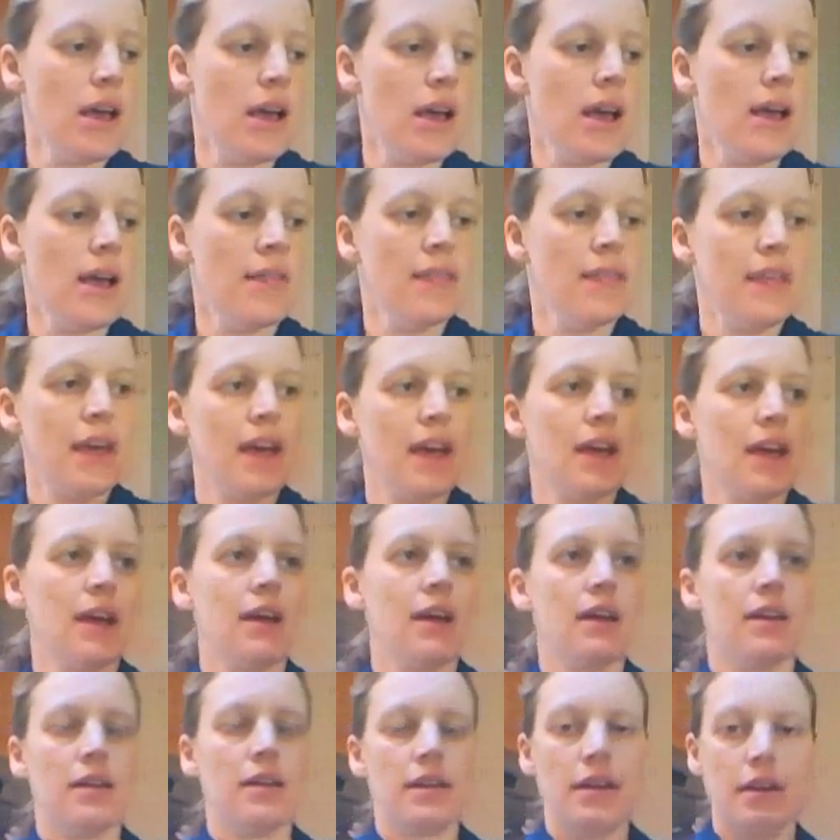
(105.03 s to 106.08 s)
And
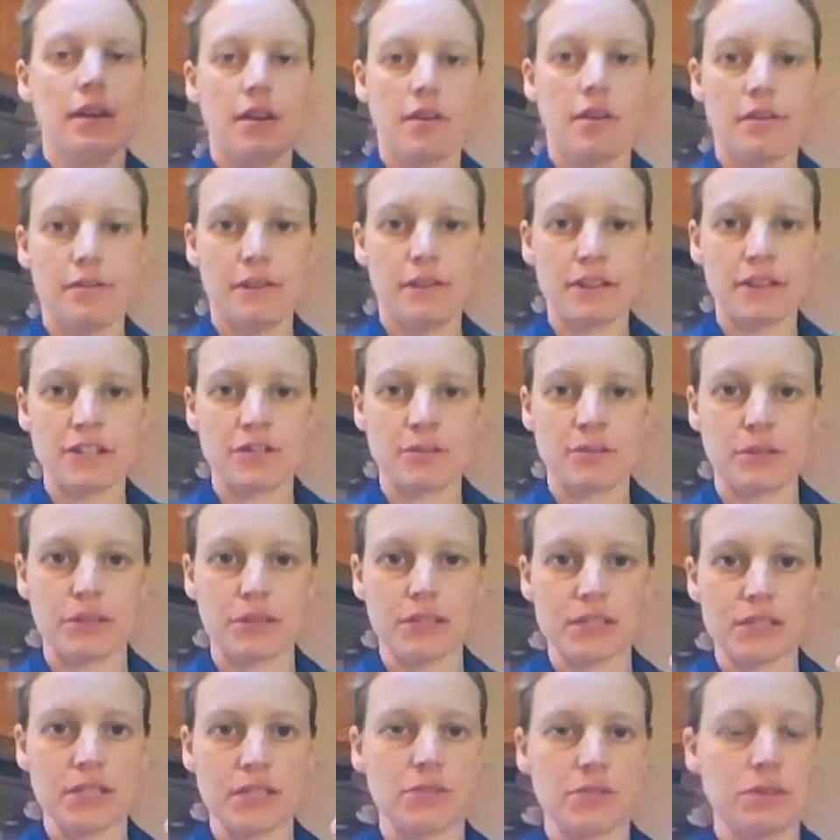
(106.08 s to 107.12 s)
then vegetable
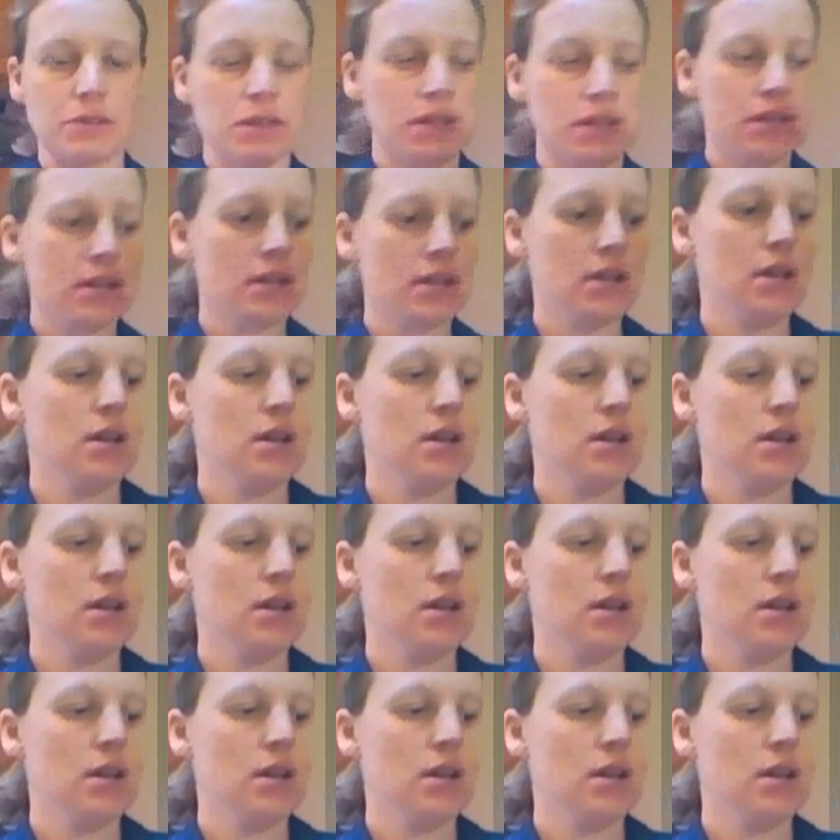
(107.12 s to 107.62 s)
glycerin.